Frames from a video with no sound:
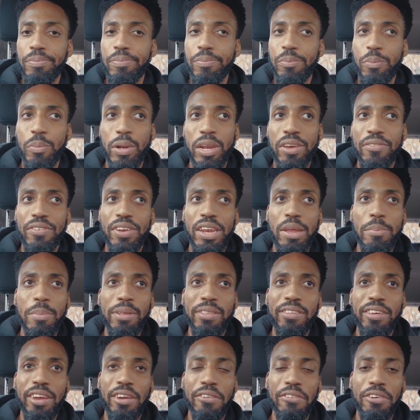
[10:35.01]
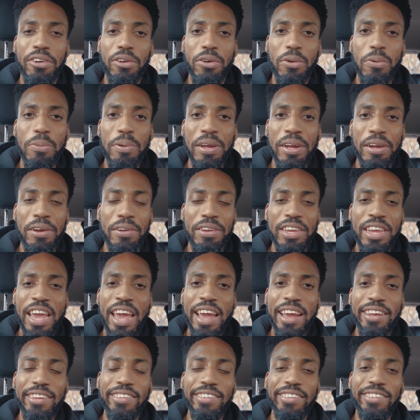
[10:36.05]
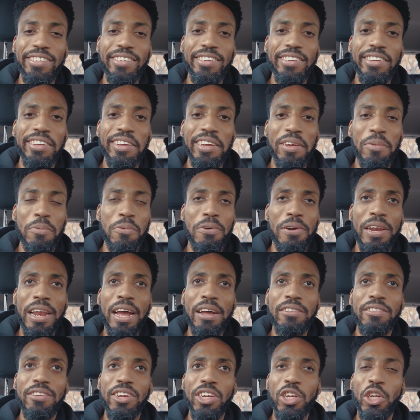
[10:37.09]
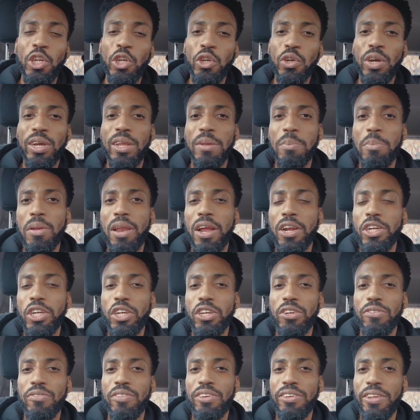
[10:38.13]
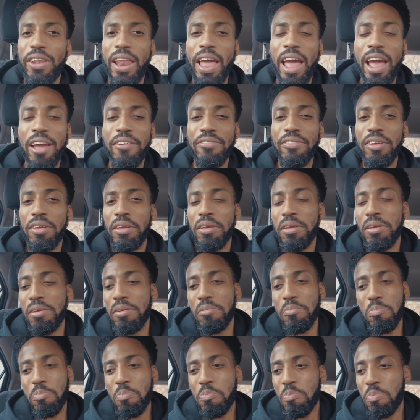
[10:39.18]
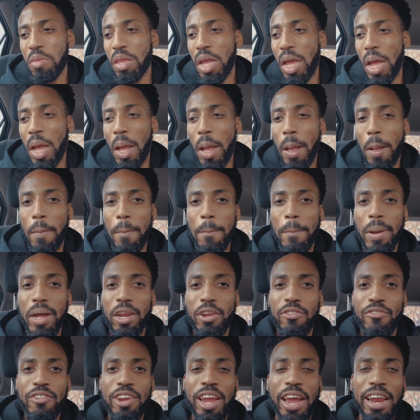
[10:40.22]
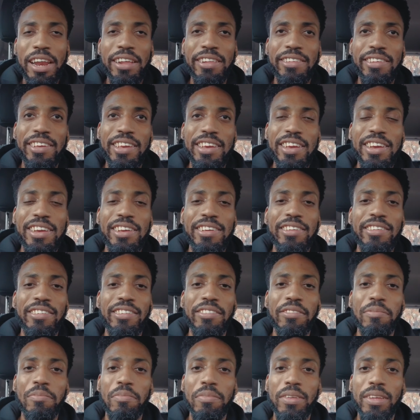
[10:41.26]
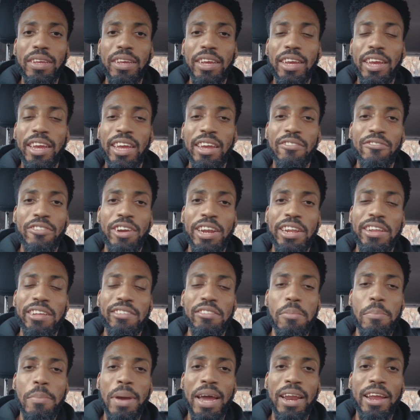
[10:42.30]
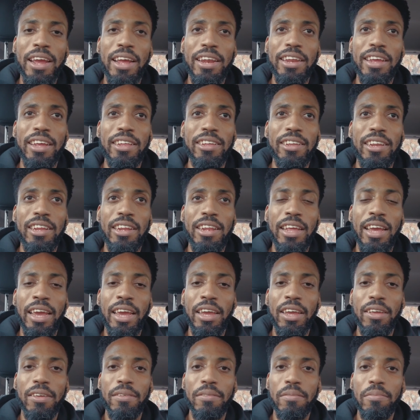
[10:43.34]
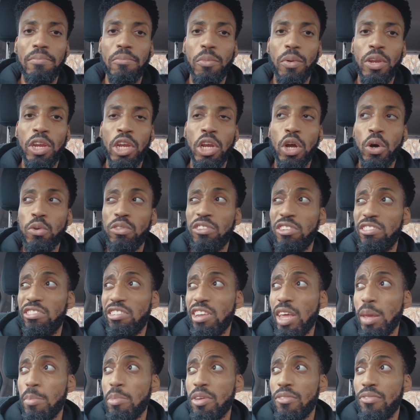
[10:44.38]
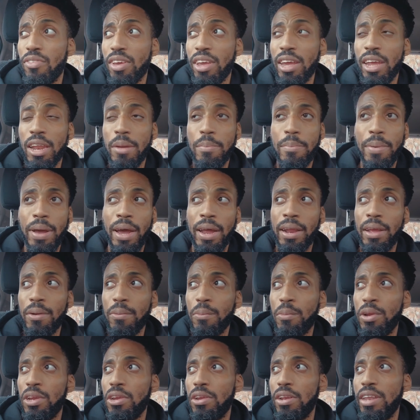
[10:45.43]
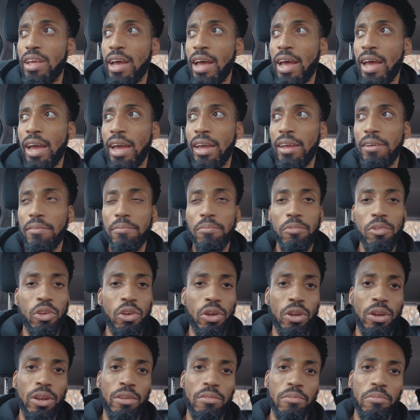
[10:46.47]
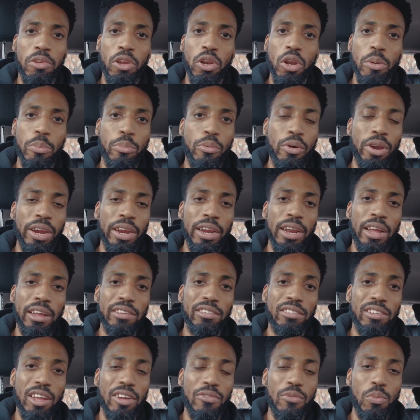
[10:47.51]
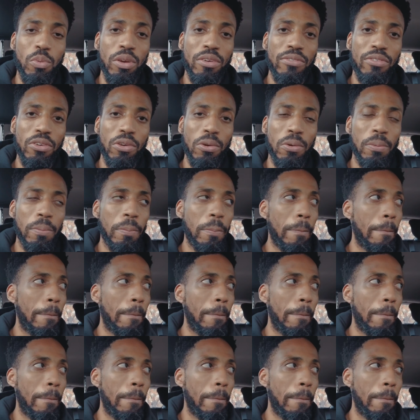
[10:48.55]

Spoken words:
We live in the material world, yes, and we're allowed to enjoy the pleasures of this life. But the reality is, it really doesn't matter at the end of the day. When you go to sleep, you forget about it. When you die, you're not bringing that stuff with you.